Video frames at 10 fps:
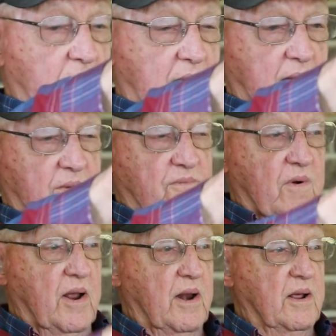right in
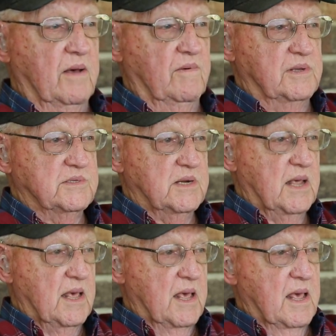front of us,
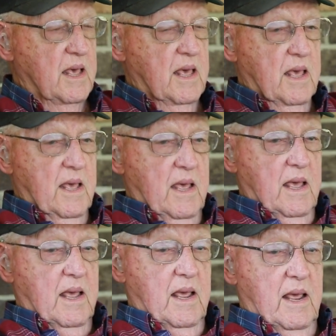
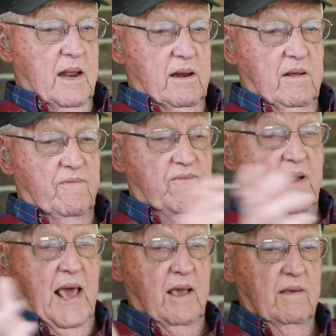and a
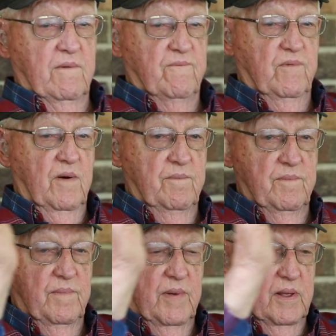flak
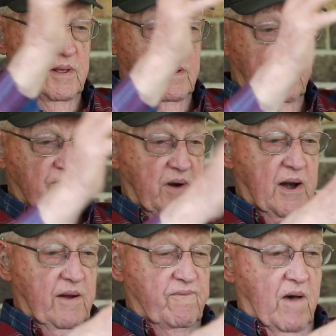from
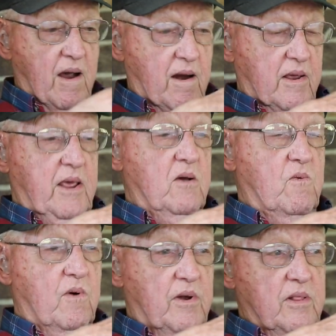friendly fire
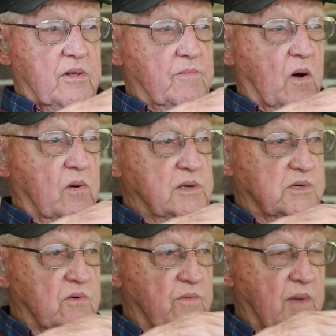killed one of the
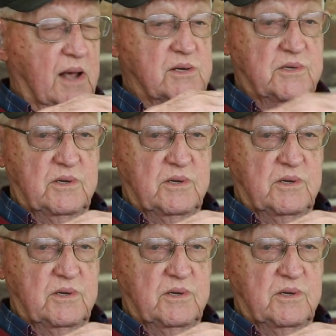boys on my